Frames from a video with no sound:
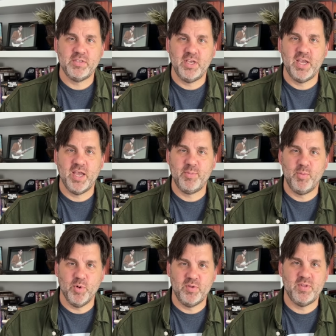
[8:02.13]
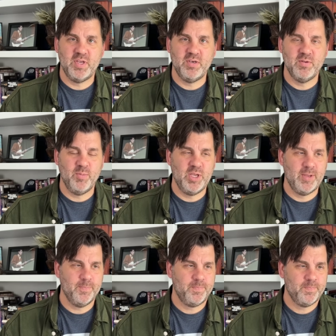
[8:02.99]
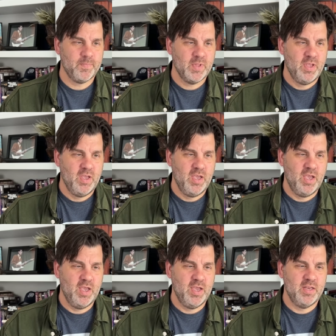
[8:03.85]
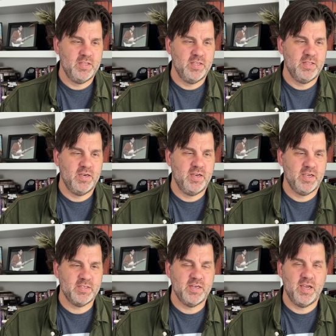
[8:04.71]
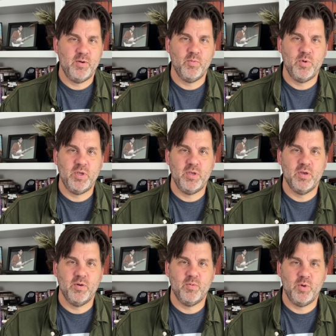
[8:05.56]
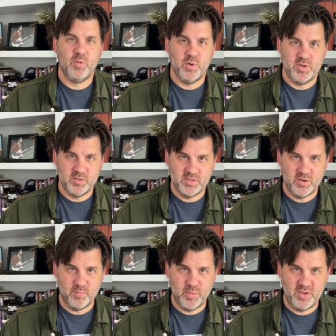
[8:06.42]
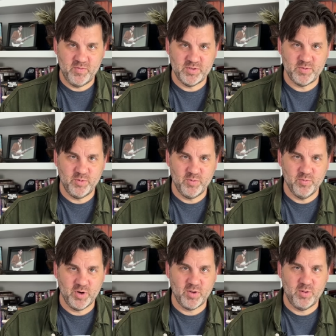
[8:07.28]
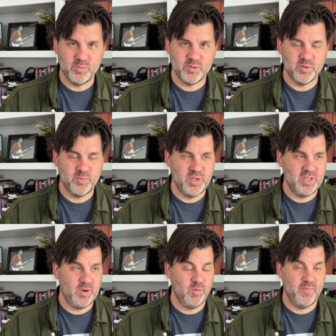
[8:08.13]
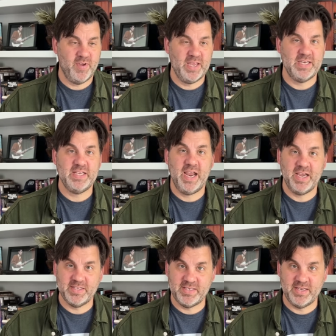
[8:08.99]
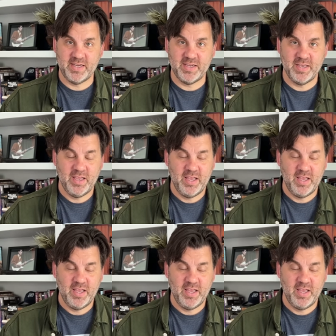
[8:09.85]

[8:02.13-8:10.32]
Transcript: sing "Happy Birthday" to me. And then the next night, we uh, we went and saw Mavis with Rick Holmstrom, and they were fantastic.